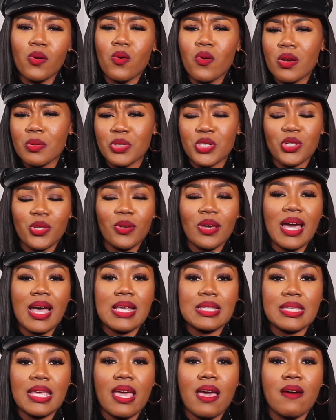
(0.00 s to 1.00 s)
Or I'm sure you
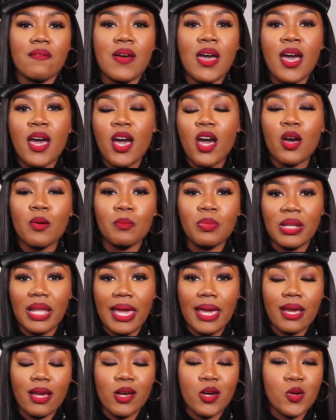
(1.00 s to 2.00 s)
guys have a
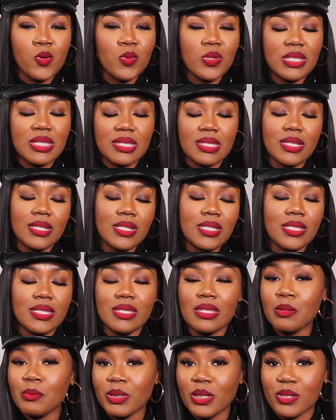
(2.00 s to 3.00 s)
black coat such
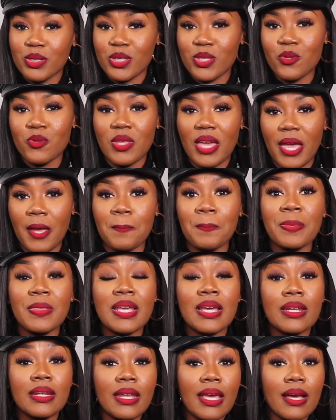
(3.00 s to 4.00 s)
similar to that.
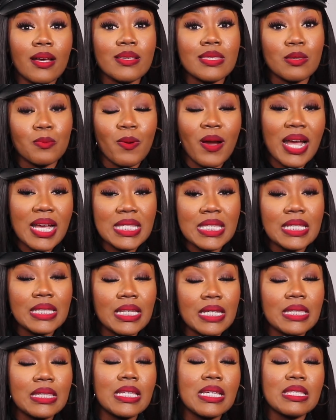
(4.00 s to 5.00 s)
Now,
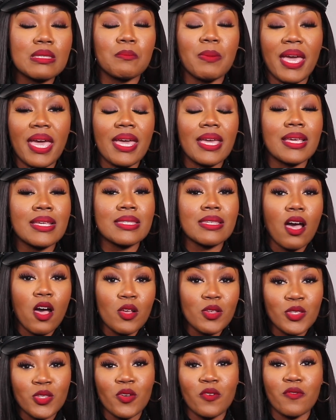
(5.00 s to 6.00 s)
surprisingly, this bag is
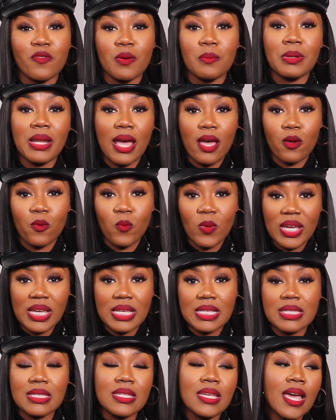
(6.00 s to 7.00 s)
also from Nine
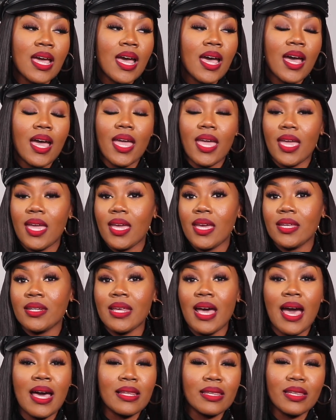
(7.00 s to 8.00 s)
West
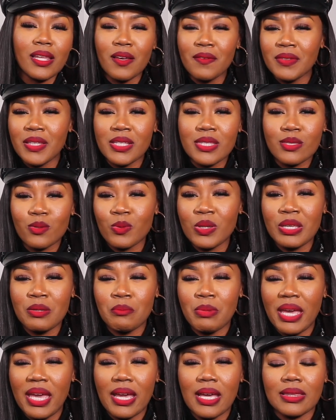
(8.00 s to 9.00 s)
and I love that tweed
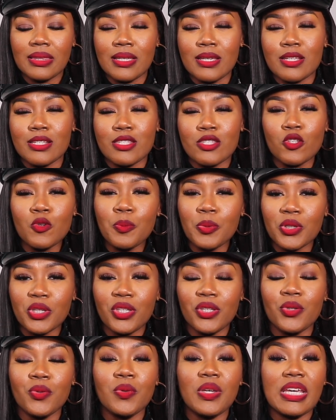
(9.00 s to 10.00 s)
bag. I think it's super
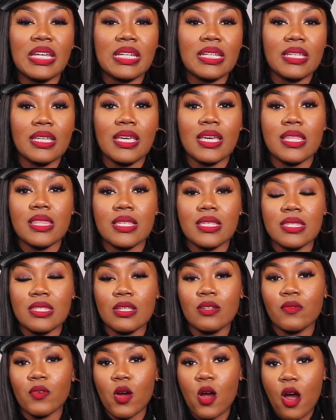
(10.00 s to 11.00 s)
cute. And again, the
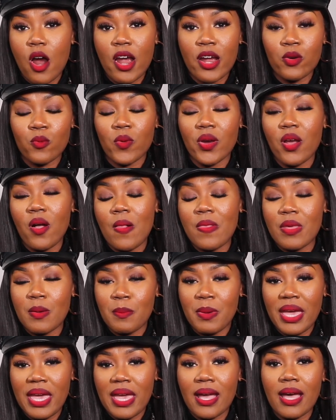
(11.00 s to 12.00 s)
silver hardware on the
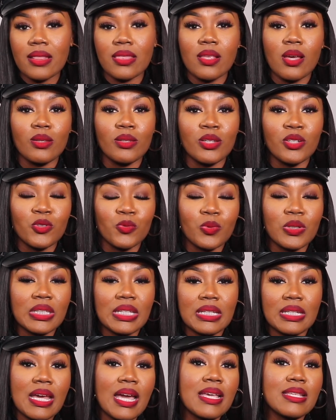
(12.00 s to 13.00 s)
bag I thought looked
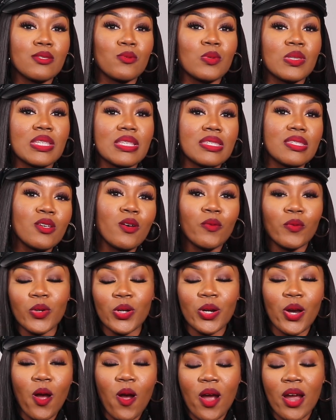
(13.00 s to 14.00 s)
really nice with the
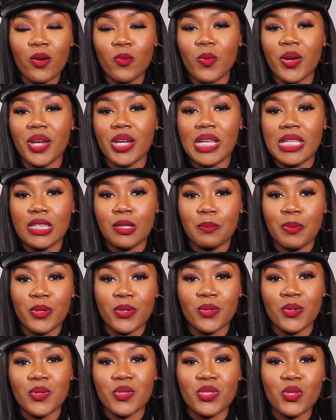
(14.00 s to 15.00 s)
silver hardware and the
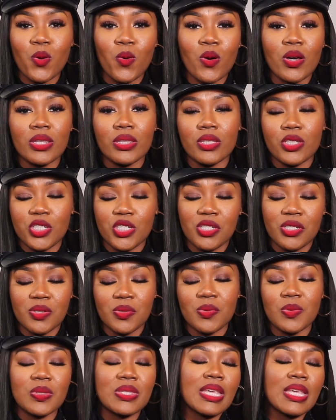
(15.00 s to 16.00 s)
pearls on the shoes.